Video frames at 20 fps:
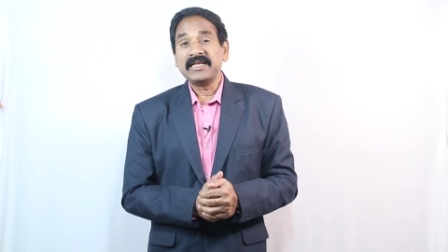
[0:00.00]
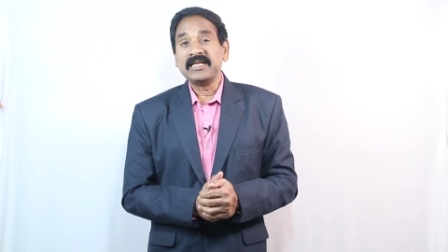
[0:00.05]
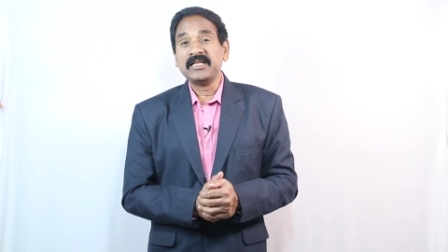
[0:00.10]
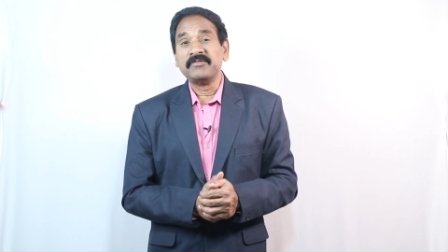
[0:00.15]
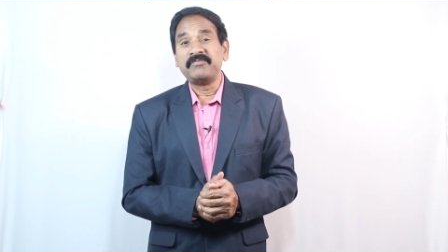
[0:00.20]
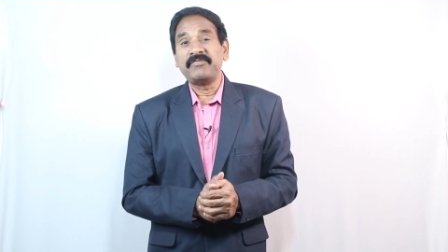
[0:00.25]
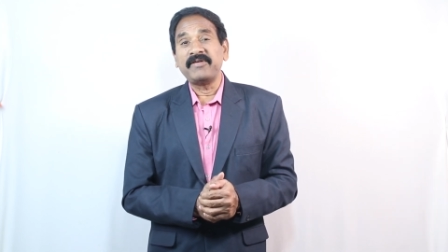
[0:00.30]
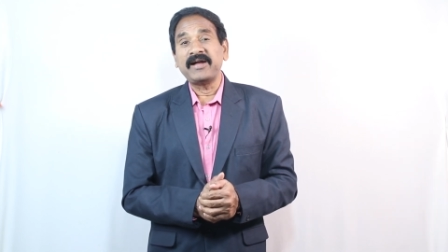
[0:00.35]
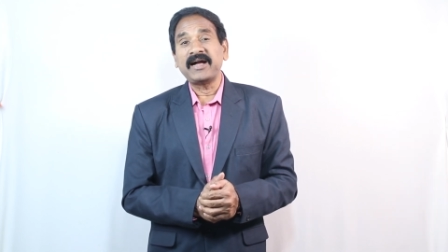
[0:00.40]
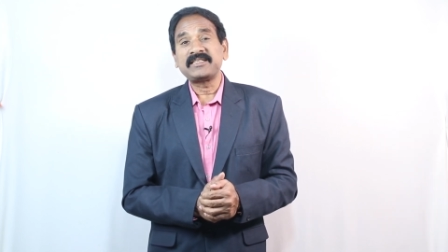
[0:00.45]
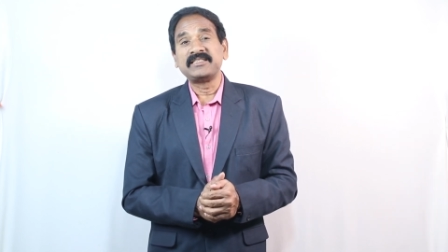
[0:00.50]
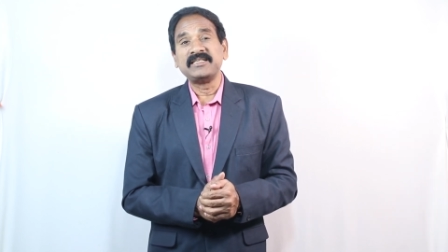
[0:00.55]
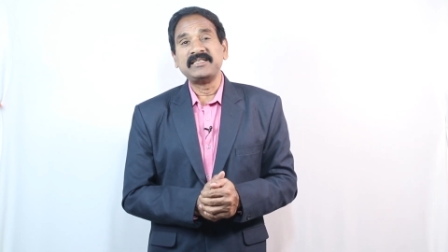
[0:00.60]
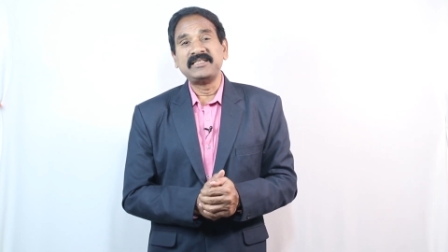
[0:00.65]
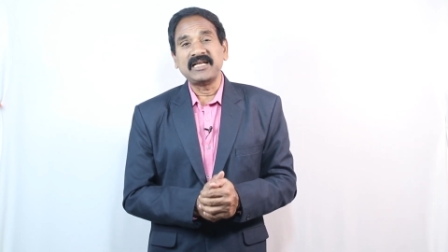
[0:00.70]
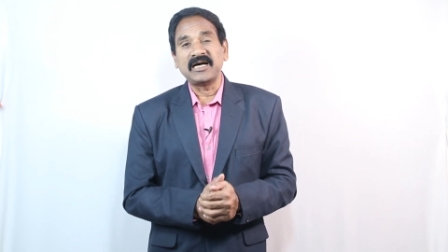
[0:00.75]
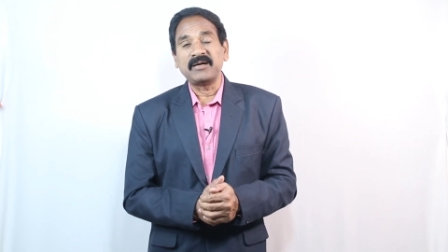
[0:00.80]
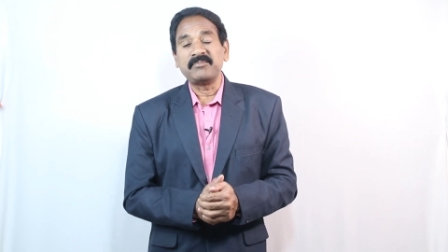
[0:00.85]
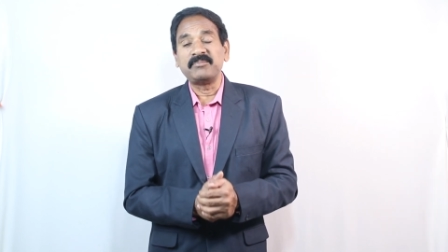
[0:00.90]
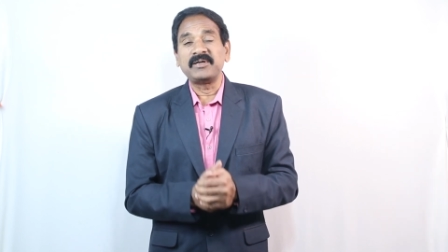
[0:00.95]
in fact,
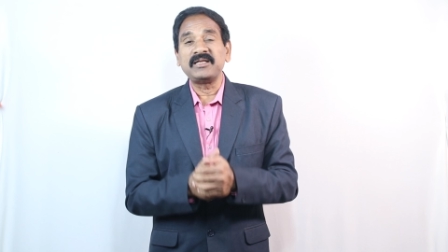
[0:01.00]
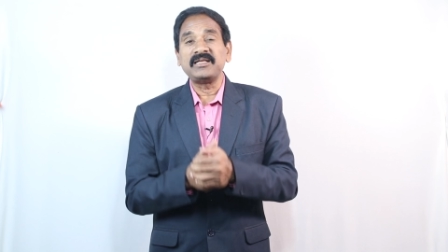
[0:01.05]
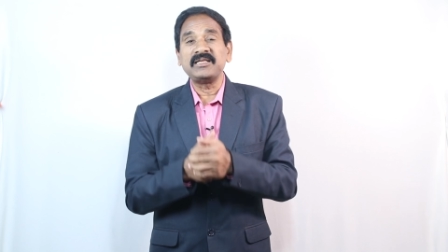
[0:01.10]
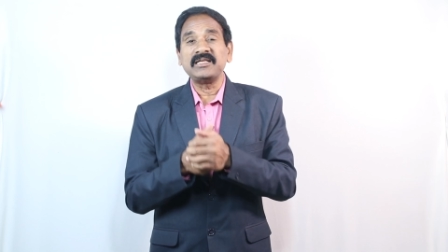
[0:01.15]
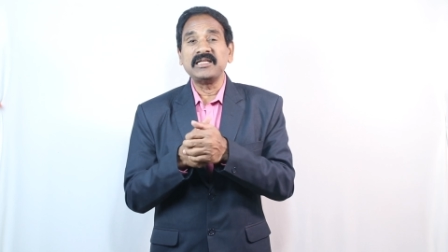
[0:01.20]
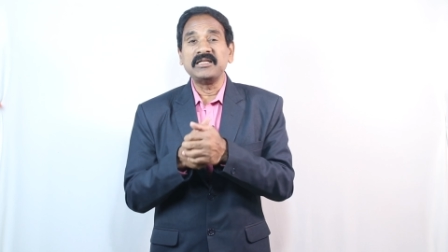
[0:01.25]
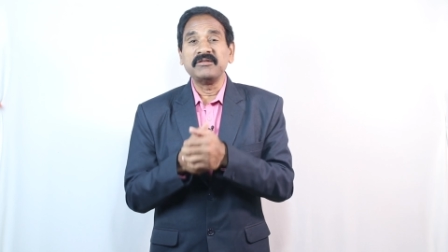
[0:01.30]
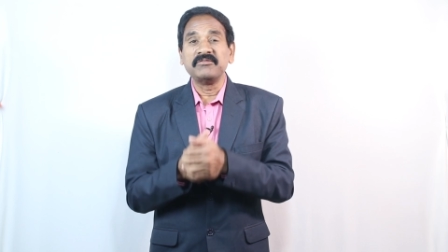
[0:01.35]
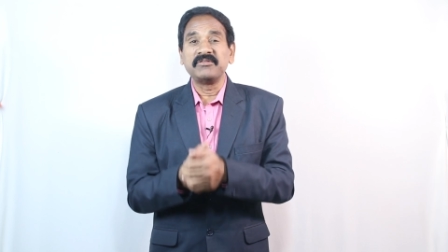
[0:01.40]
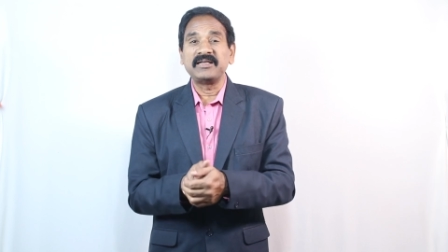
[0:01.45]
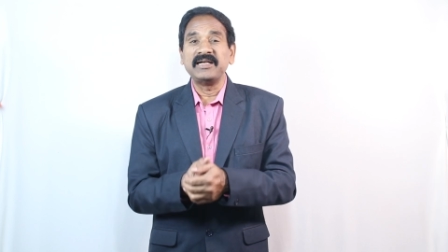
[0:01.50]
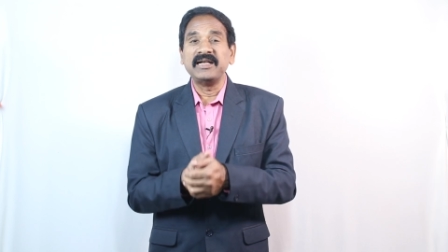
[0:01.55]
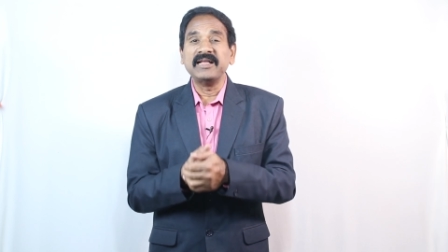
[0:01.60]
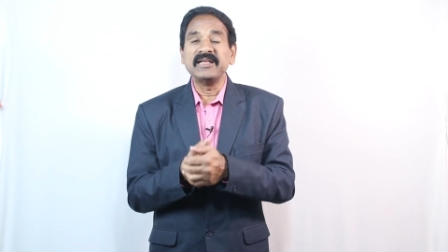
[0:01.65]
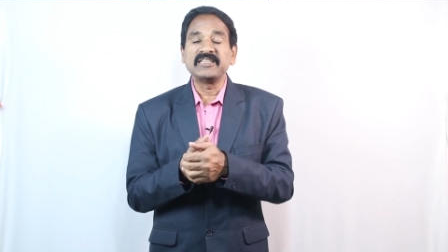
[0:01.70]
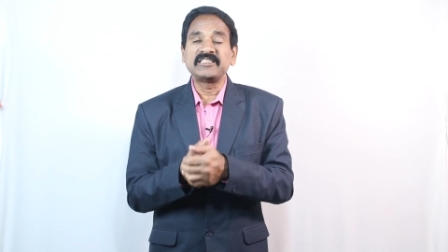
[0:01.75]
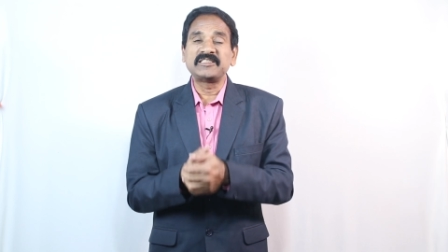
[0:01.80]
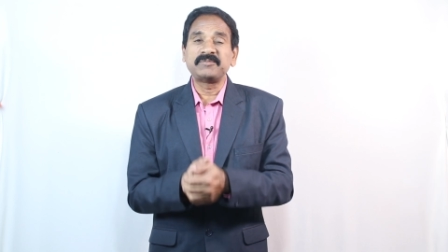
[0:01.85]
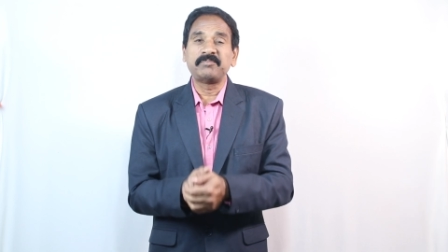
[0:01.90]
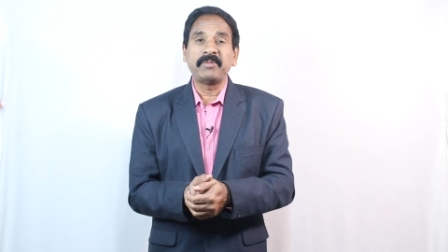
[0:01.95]
double your
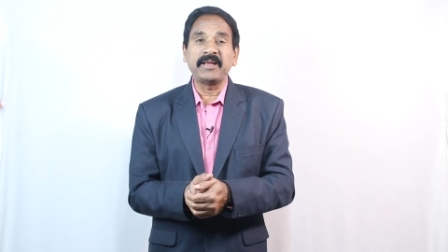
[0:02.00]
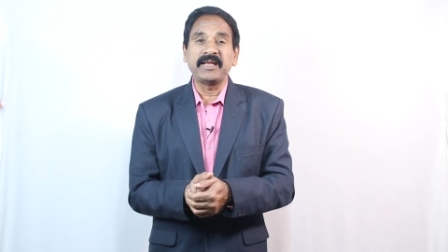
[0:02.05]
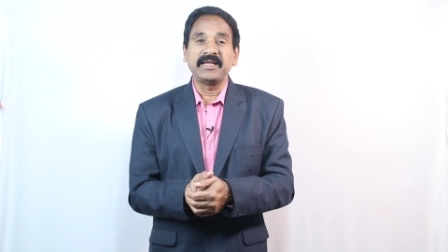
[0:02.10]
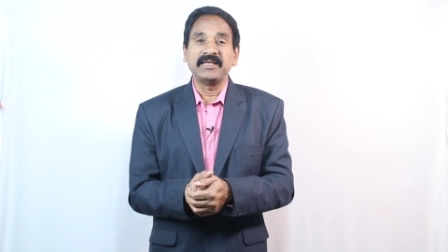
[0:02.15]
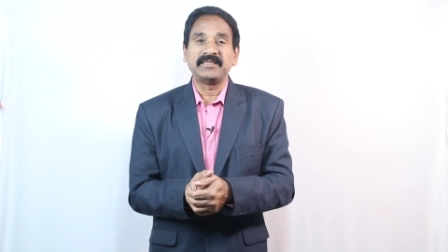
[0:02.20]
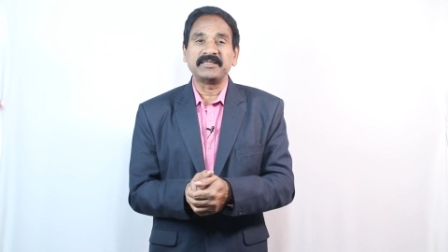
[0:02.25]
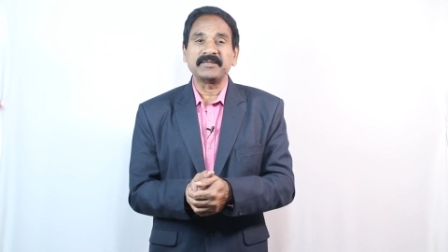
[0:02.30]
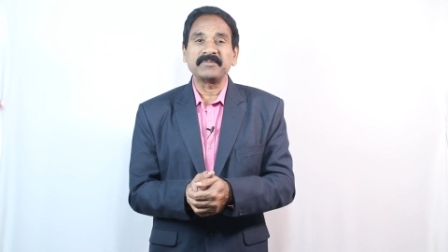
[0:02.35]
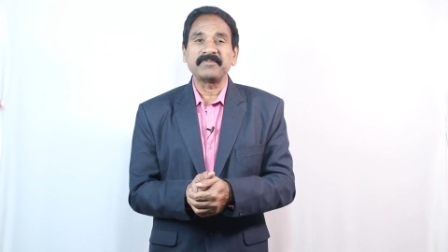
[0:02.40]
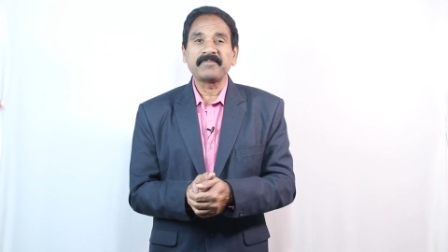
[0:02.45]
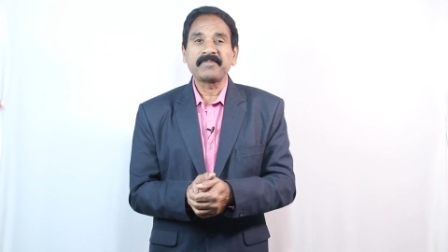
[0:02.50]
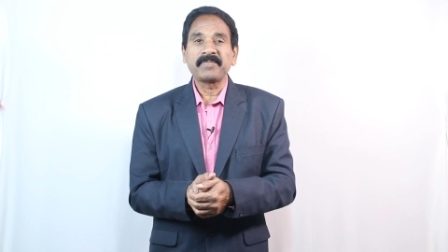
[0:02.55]
reading speed.